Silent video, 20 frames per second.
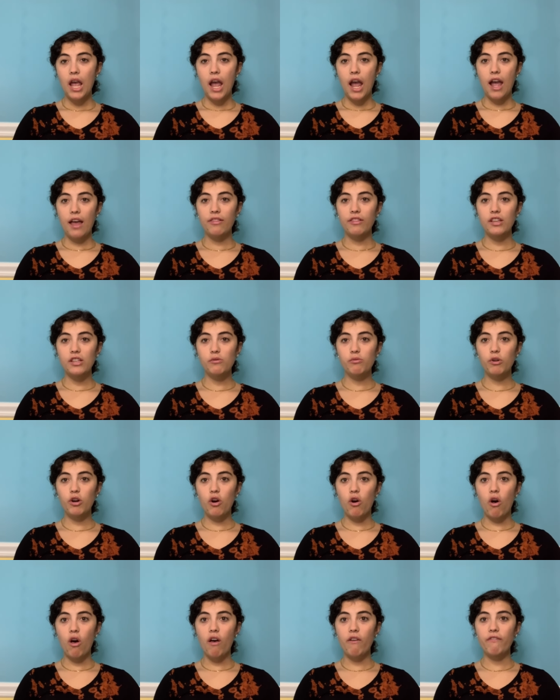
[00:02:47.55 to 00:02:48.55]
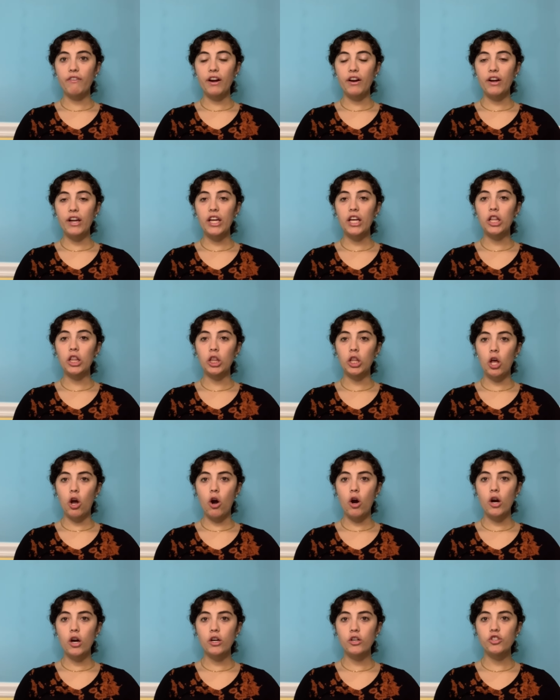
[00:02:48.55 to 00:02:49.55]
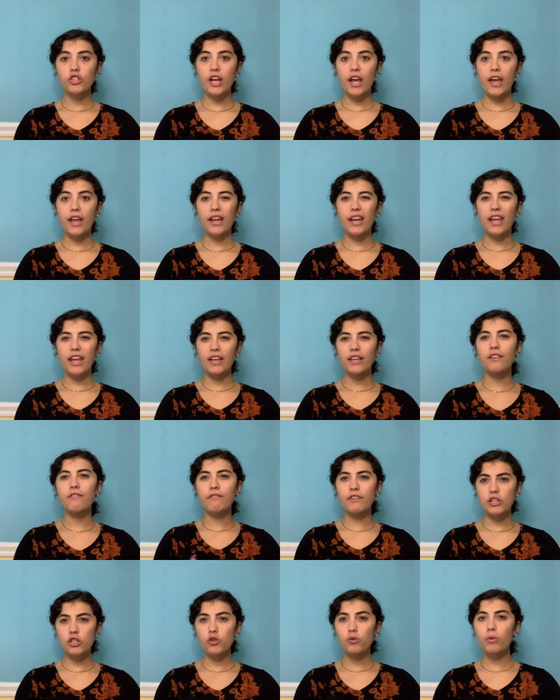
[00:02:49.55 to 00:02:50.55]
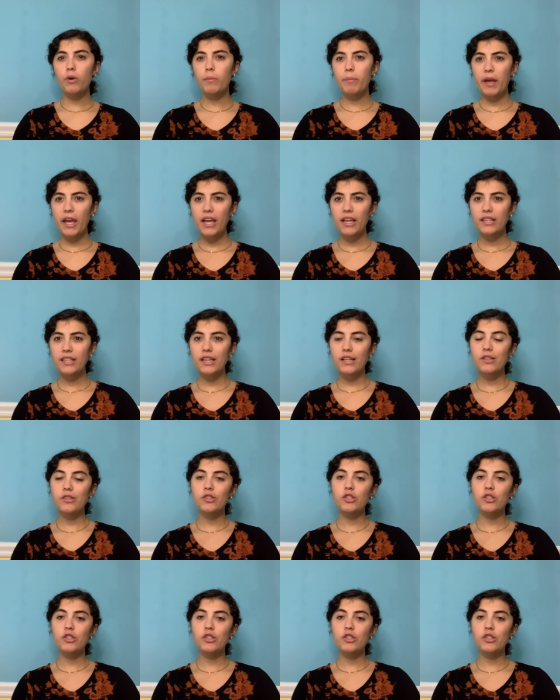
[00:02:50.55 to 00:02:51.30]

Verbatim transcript: And these were all very large and individual paintings,